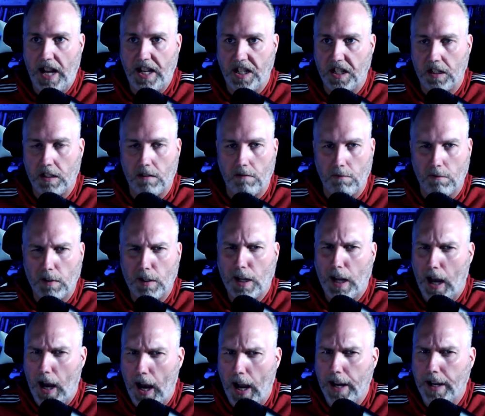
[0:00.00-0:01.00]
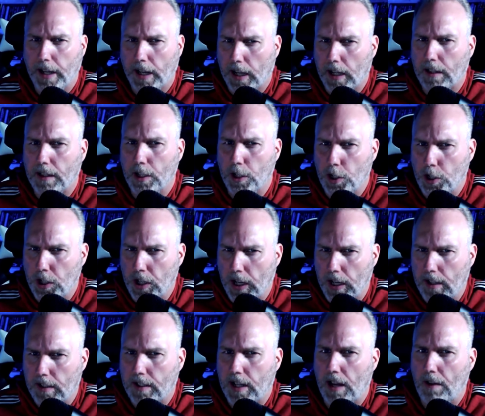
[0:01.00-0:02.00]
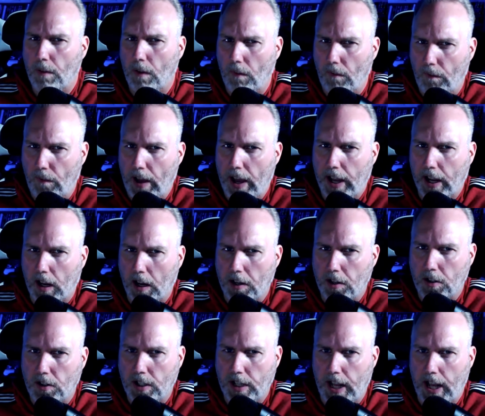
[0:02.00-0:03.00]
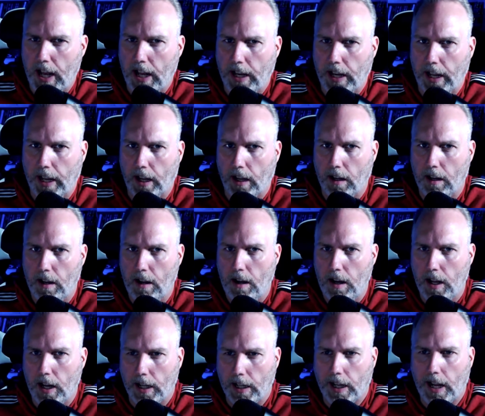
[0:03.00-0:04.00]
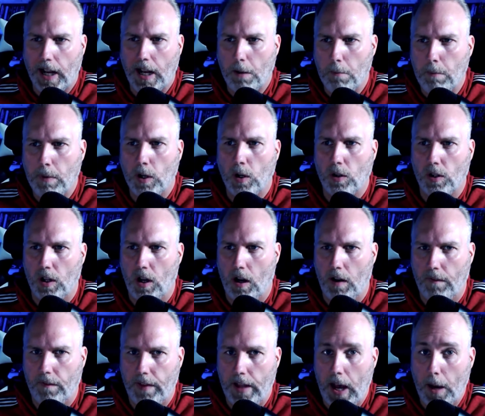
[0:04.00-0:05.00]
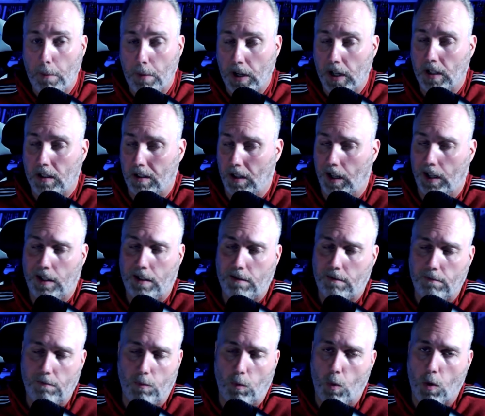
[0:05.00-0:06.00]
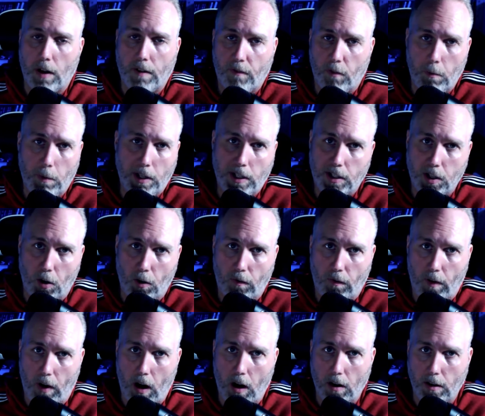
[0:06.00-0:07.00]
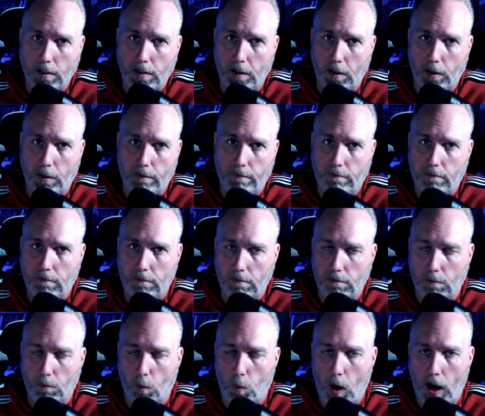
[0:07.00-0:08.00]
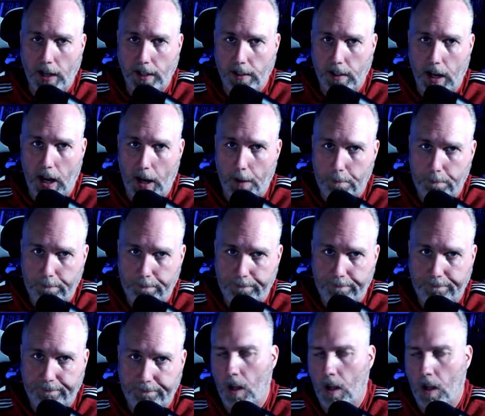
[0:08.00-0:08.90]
I just kind of get the gist. I have a vague understanding. I can kind of build off that, but it's worked for me so far, so why stop?